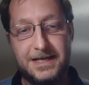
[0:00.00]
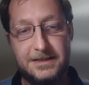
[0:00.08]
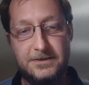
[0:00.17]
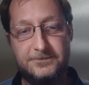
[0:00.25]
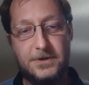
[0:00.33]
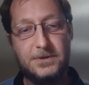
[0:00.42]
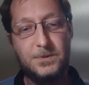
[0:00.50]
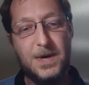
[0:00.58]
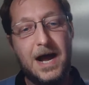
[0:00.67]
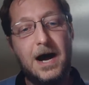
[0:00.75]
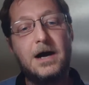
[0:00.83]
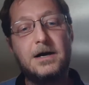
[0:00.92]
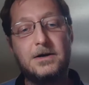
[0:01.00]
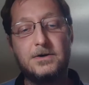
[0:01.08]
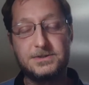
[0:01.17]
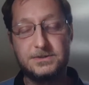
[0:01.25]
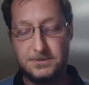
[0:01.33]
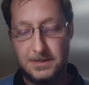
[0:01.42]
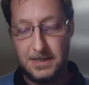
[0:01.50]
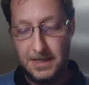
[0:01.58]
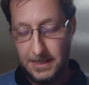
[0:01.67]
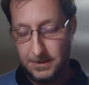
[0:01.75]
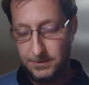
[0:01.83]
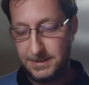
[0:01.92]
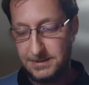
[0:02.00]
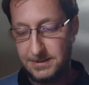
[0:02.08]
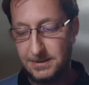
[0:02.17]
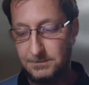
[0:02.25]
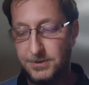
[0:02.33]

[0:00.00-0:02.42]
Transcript: And therefore, we are also quite